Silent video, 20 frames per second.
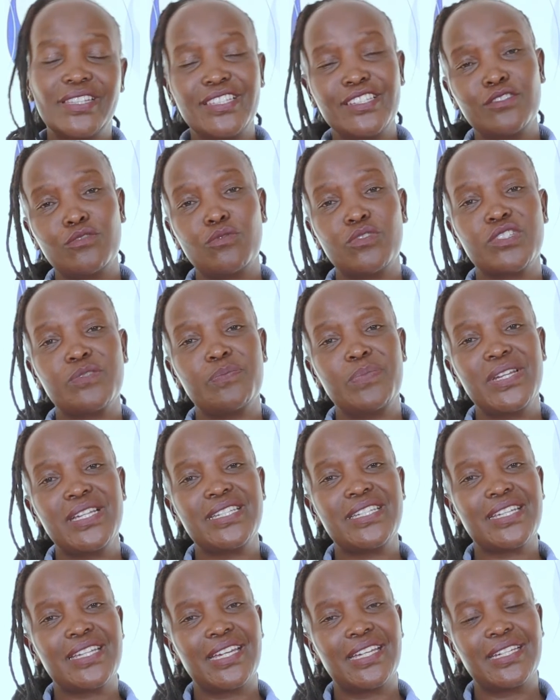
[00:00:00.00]
this was
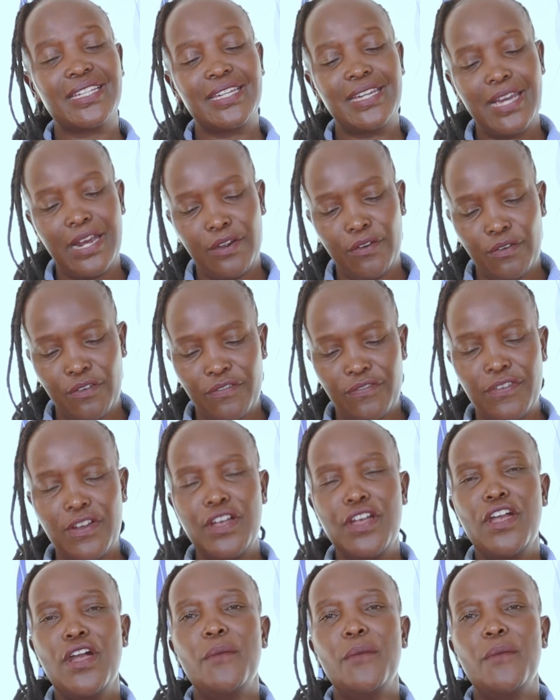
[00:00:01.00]
being taken care of